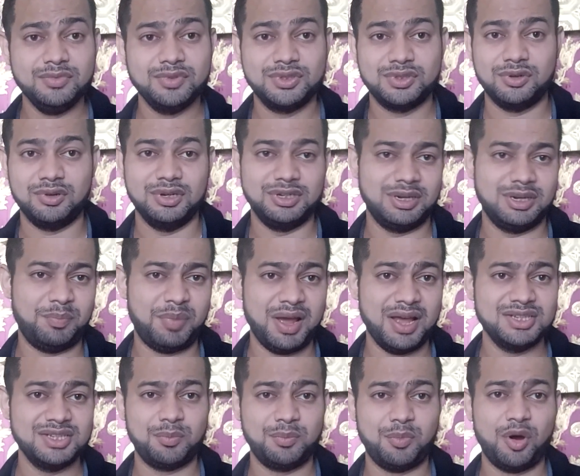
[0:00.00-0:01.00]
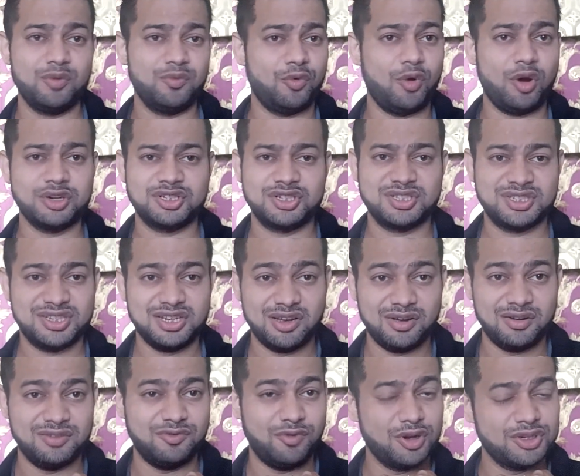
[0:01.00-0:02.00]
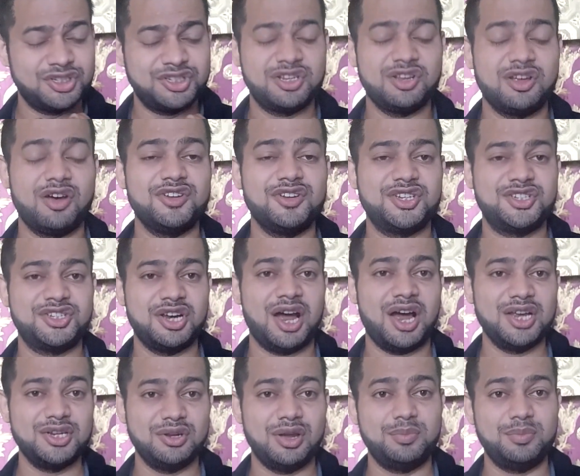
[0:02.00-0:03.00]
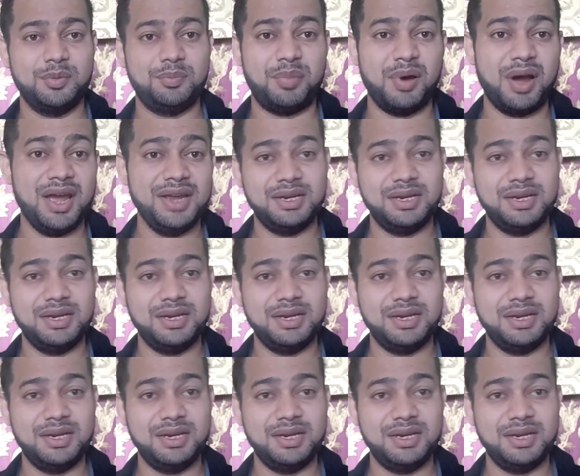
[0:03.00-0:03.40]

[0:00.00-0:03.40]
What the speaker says: So it depends upon what service charge you have to pay,